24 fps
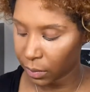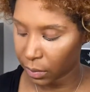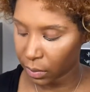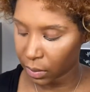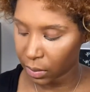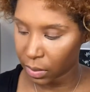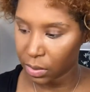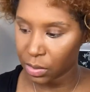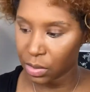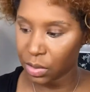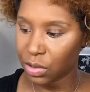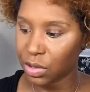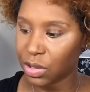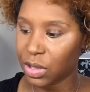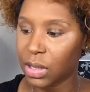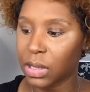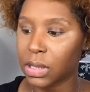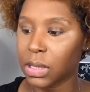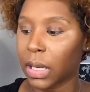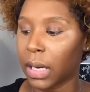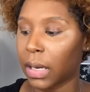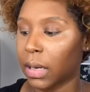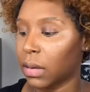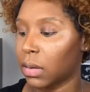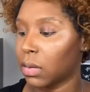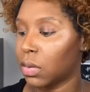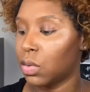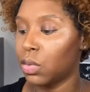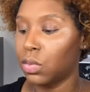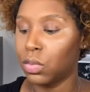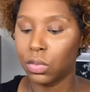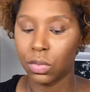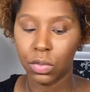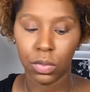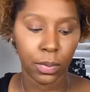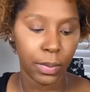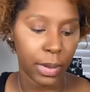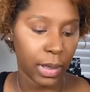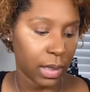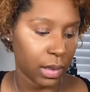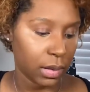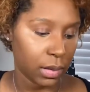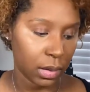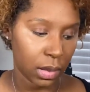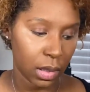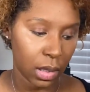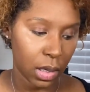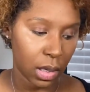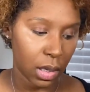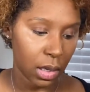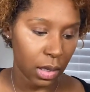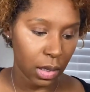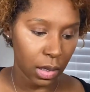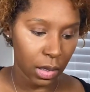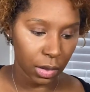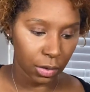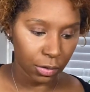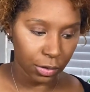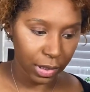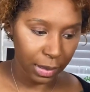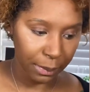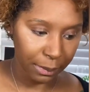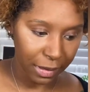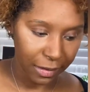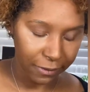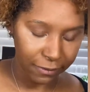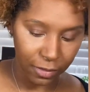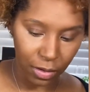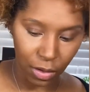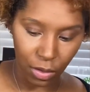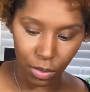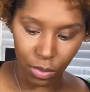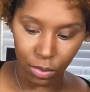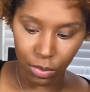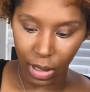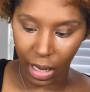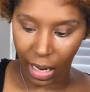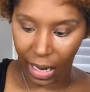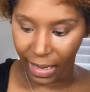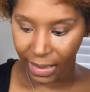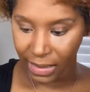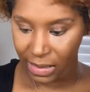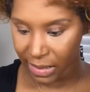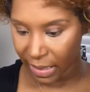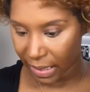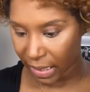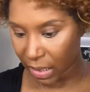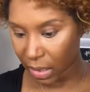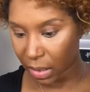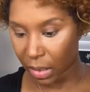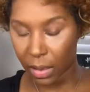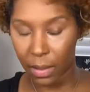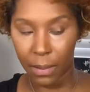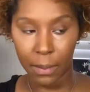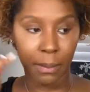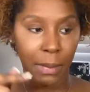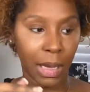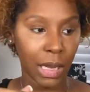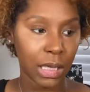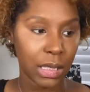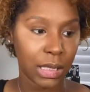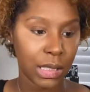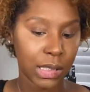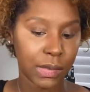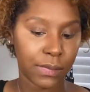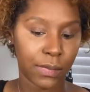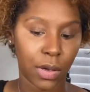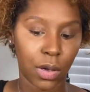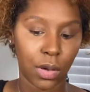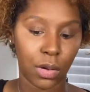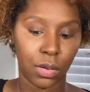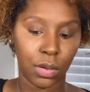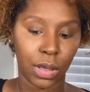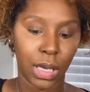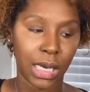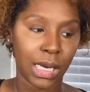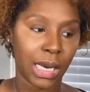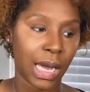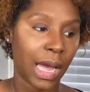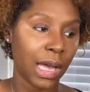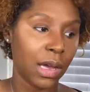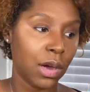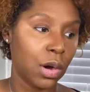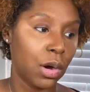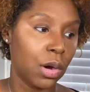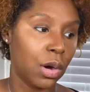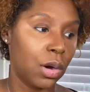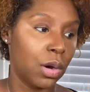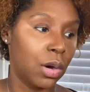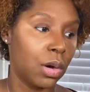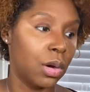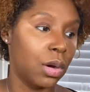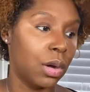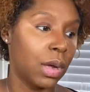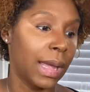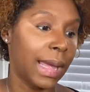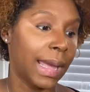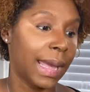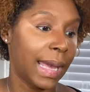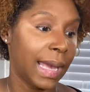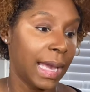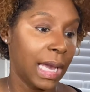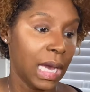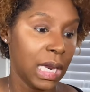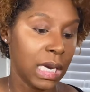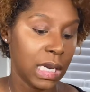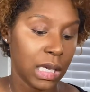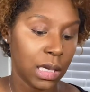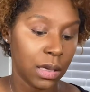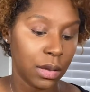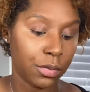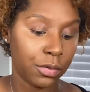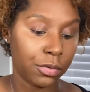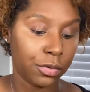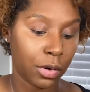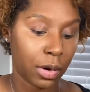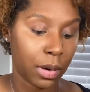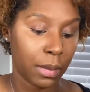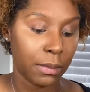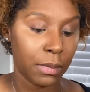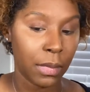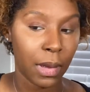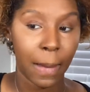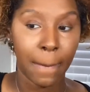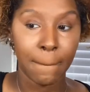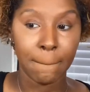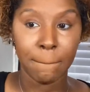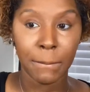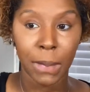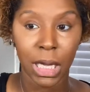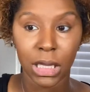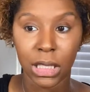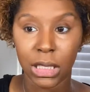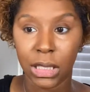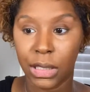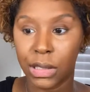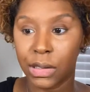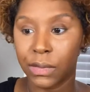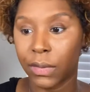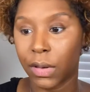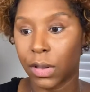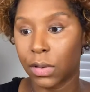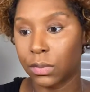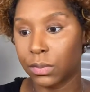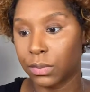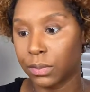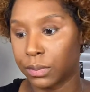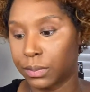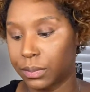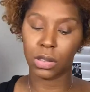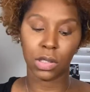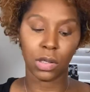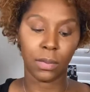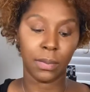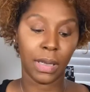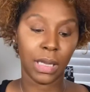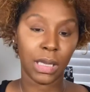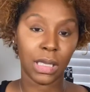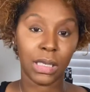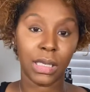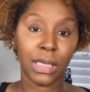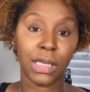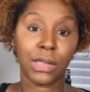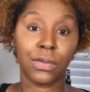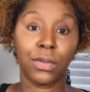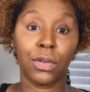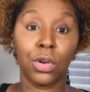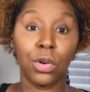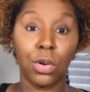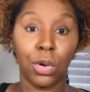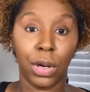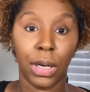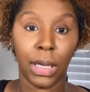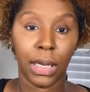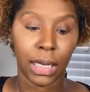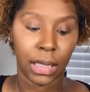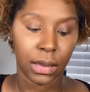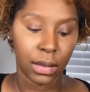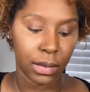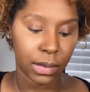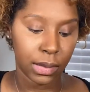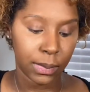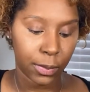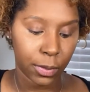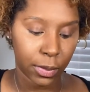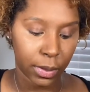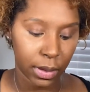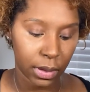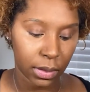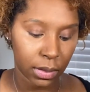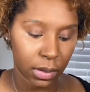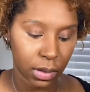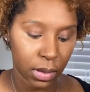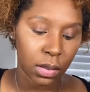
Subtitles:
So she's like, cool, bet. Get my phone. I take Melanie's phone and I call Annie from Melanie's phone. So Melanie's recording at this point.